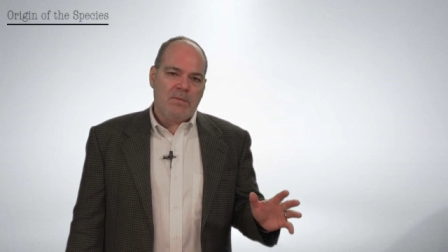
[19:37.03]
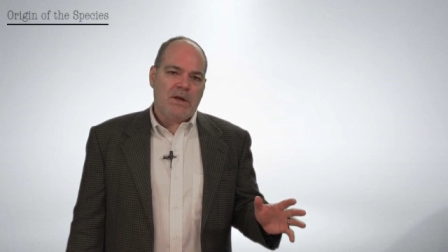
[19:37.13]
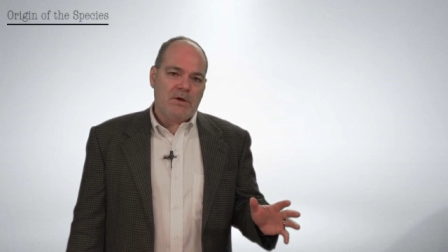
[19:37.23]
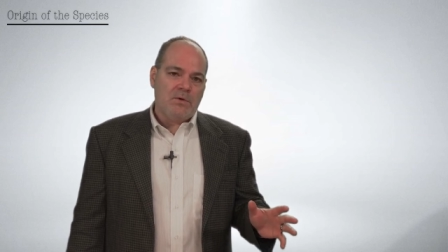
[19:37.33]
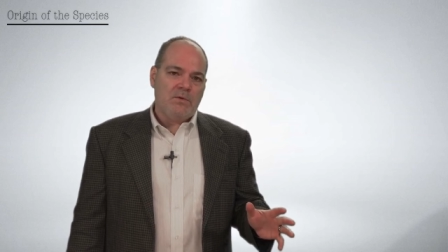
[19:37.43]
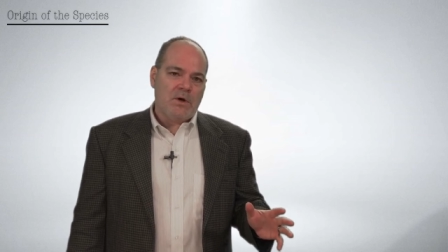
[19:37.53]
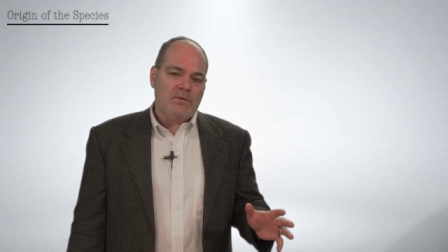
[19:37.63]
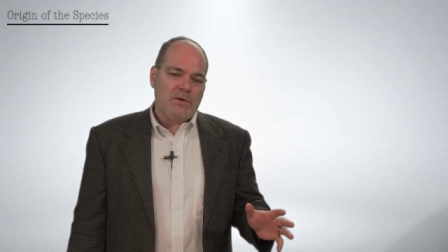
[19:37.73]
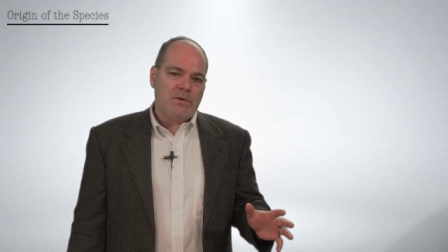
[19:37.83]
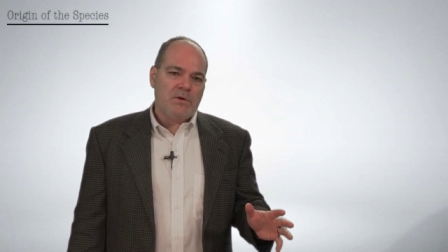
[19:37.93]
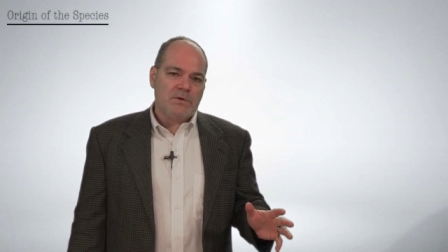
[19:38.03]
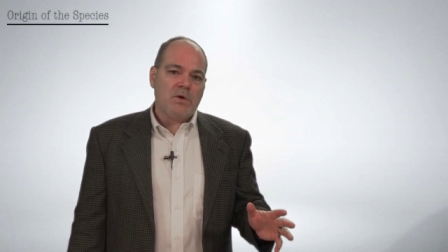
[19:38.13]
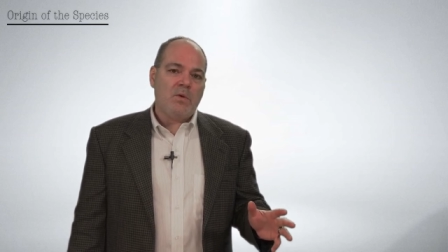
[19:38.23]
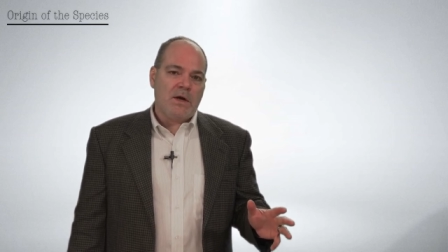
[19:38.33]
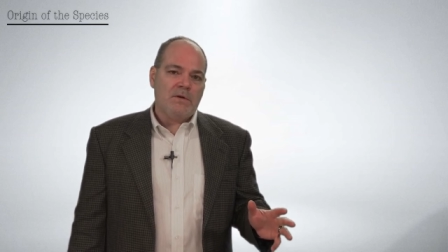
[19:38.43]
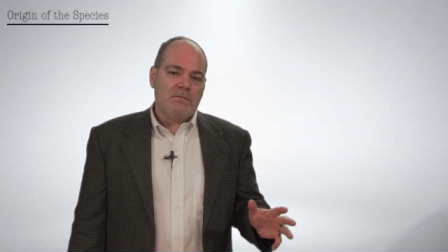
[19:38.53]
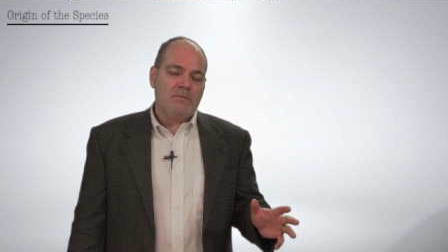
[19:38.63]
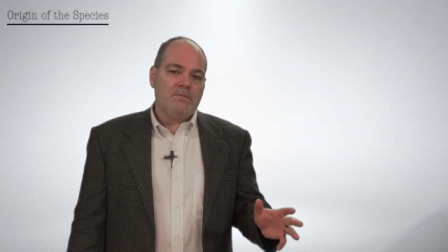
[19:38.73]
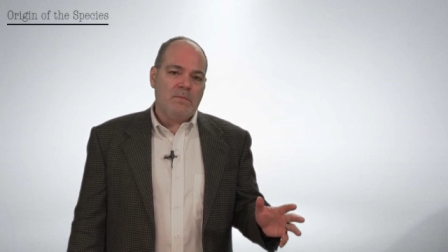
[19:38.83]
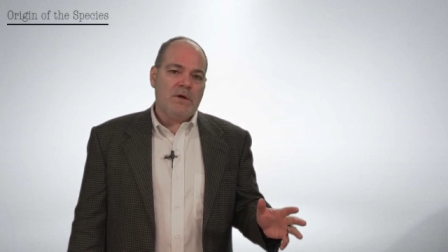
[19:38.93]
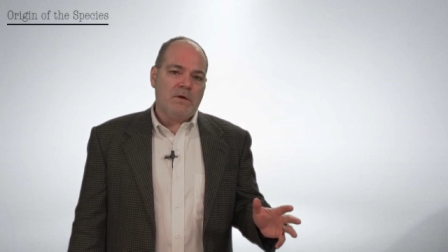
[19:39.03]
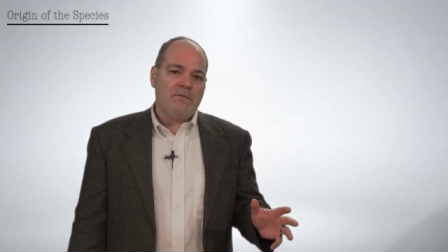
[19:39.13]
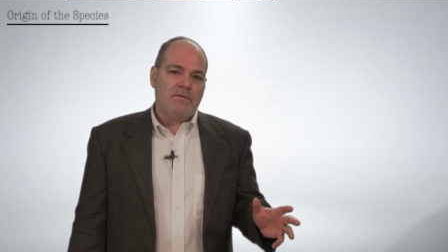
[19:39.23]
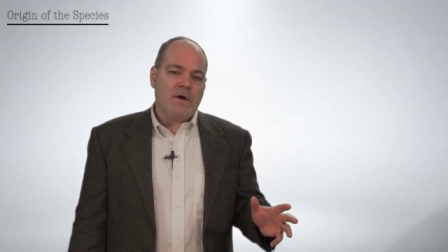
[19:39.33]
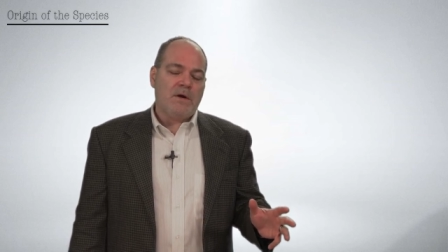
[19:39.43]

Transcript: but I do know that there's quite a bit of